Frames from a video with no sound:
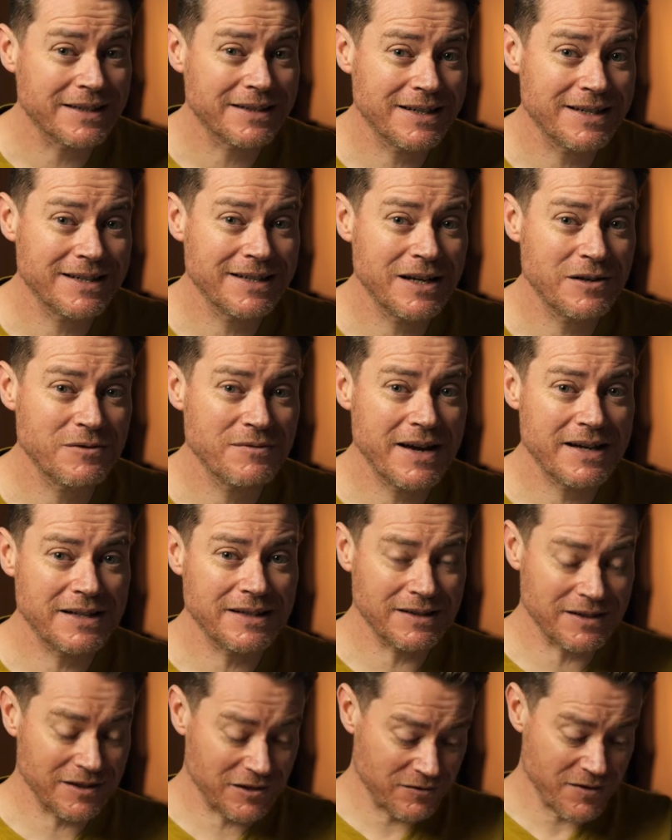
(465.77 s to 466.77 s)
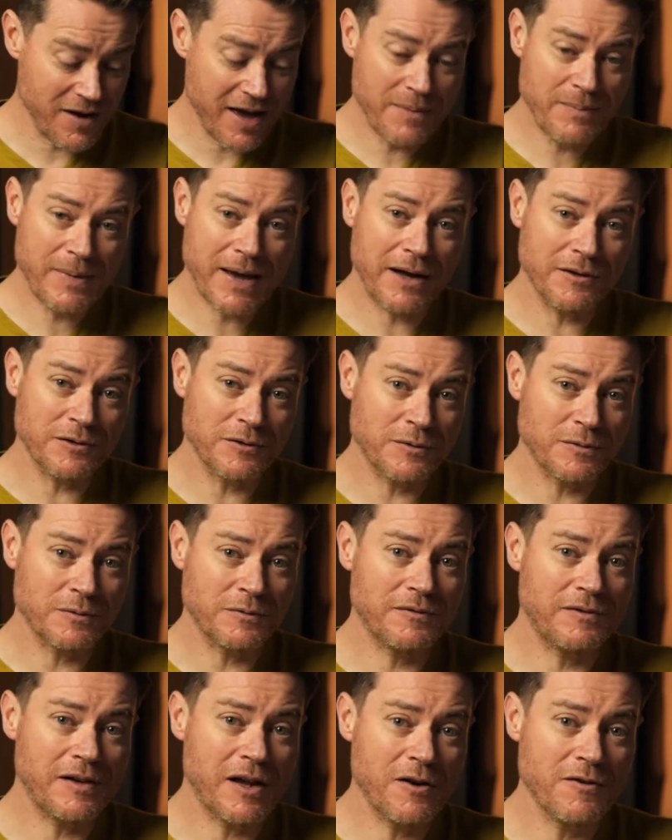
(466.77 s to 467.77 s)
And I said already that dry powders will
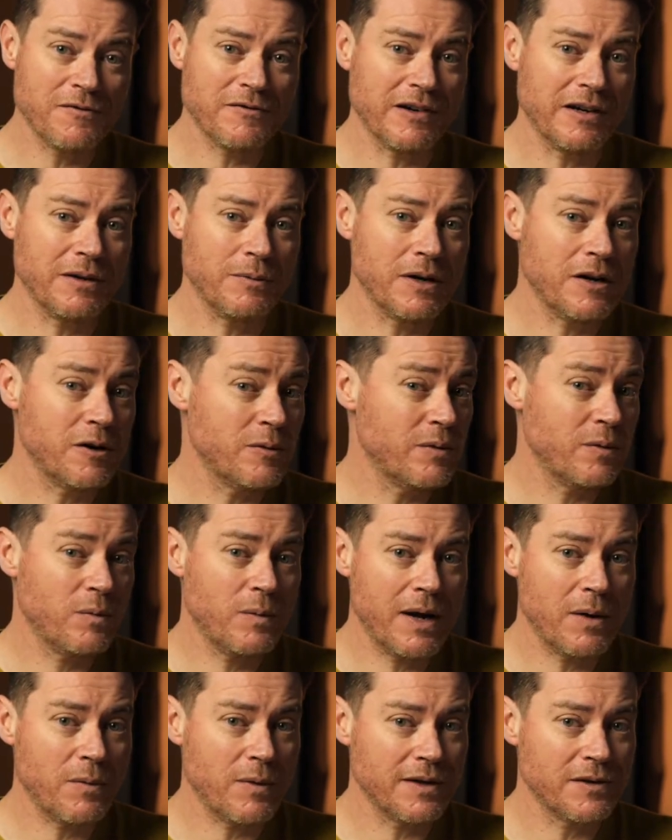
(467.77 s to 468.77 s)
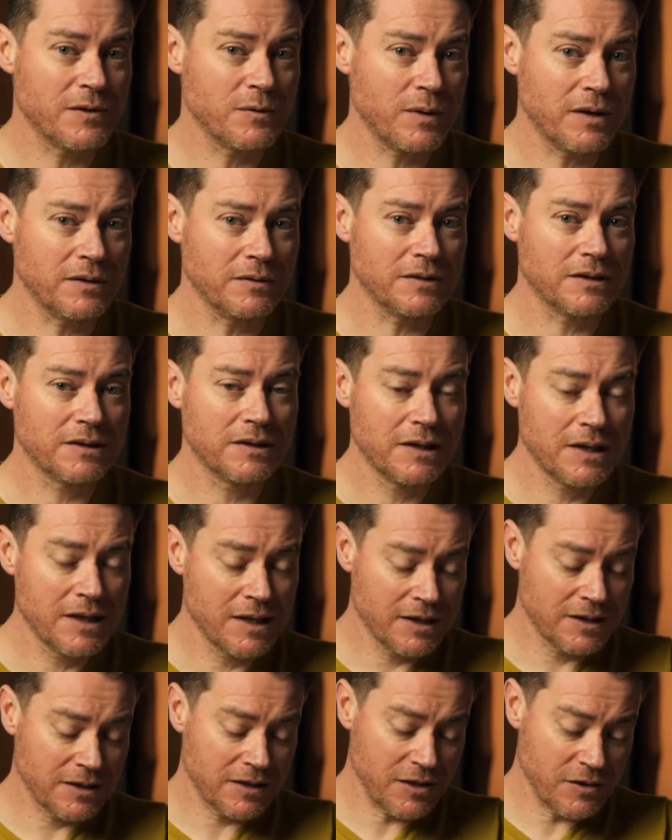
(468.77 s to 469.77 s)
flow very well, but wet ones won't.
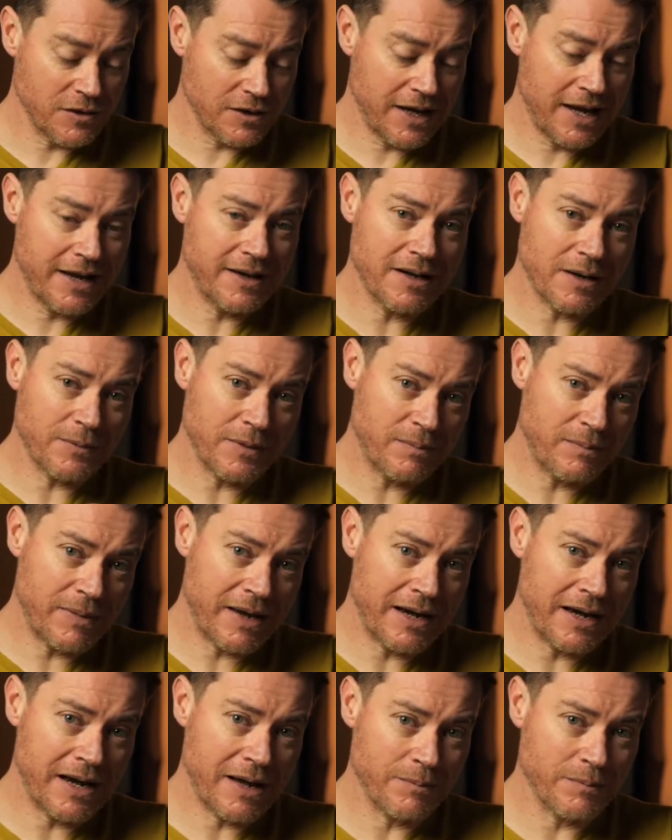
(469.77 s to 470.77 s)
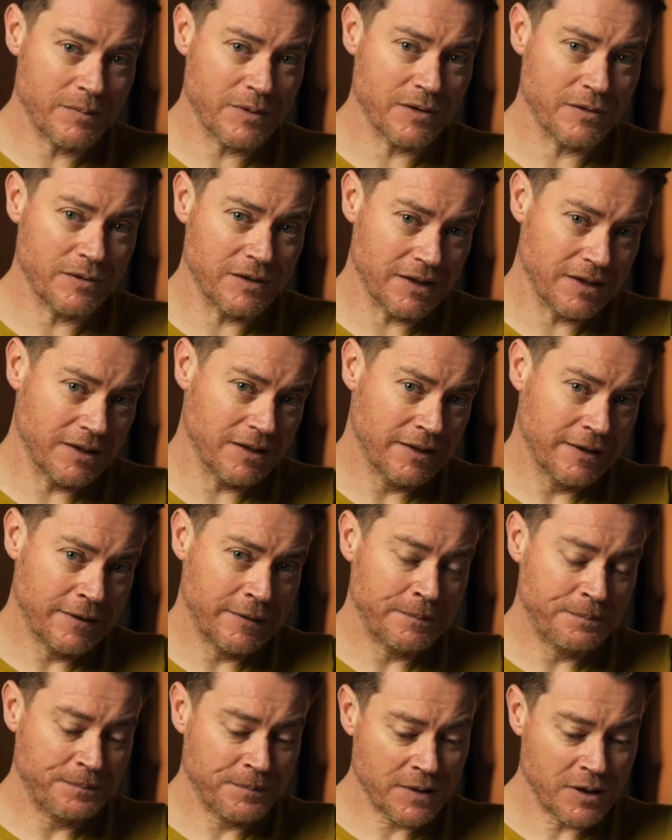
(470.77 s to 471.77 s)
So you're going to end up with big lumps on
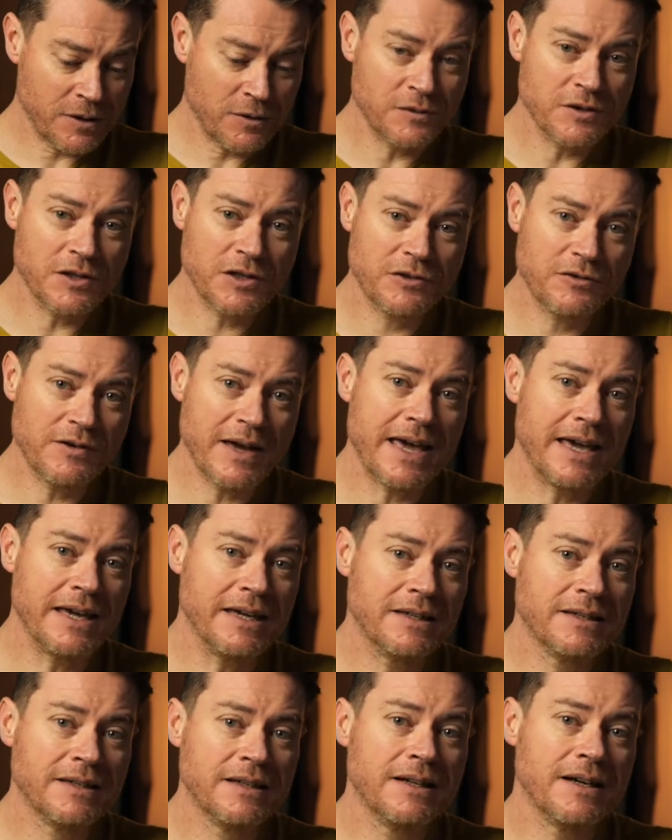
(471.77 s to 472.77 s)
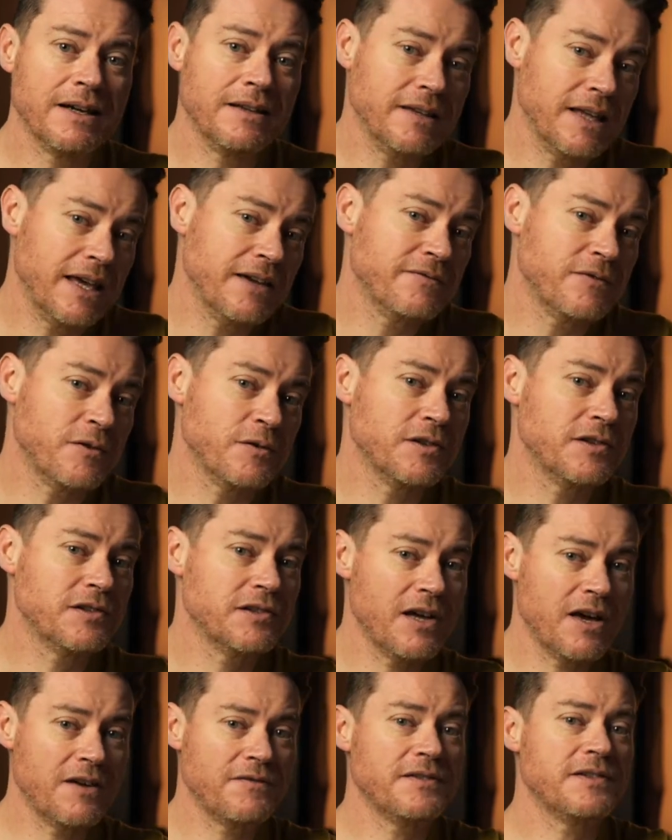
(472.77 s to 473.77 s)
the tray, and therefore the
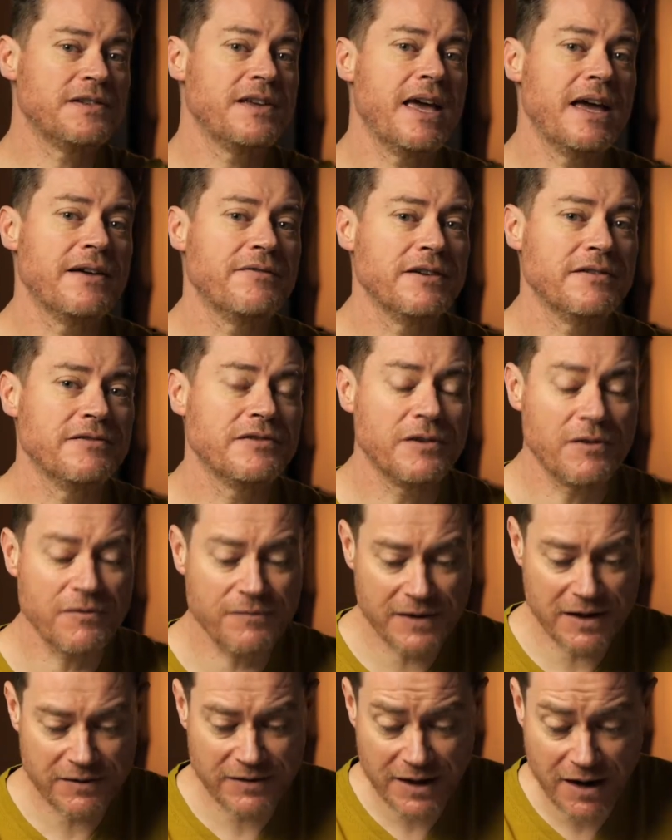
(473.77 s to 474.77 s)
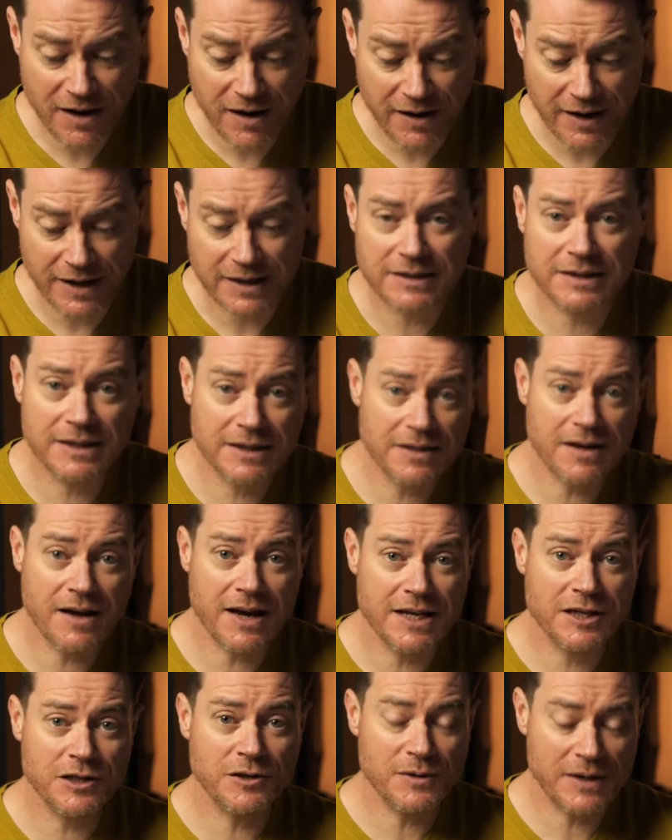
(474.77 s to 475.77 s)
surface area is not very high. It's as
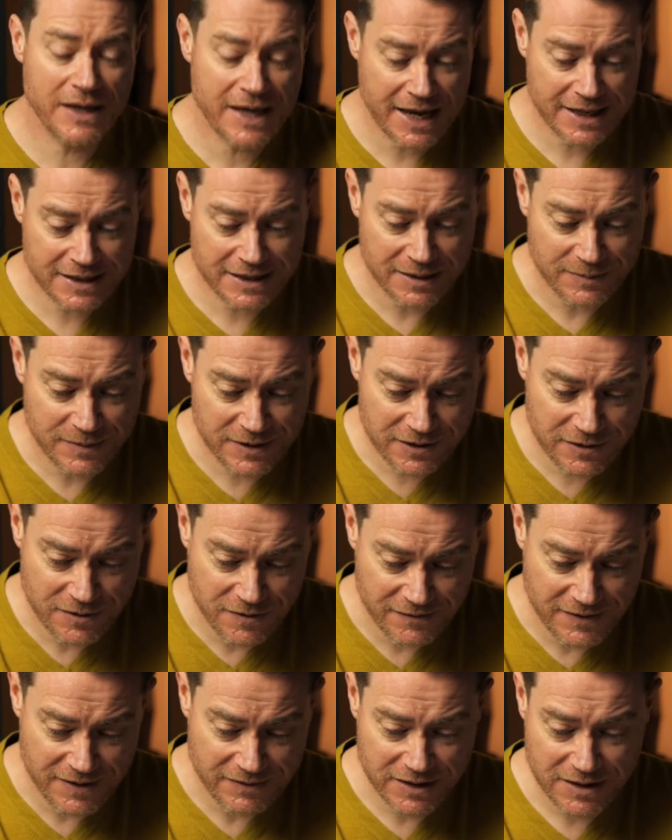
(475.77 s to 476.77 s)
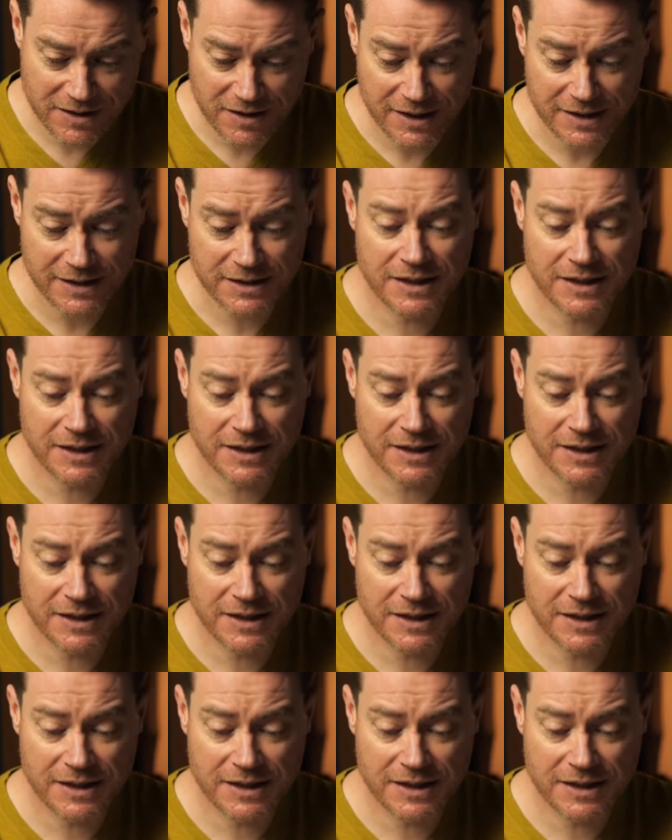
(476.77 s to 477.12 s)
high as you can get it, but it's not very high.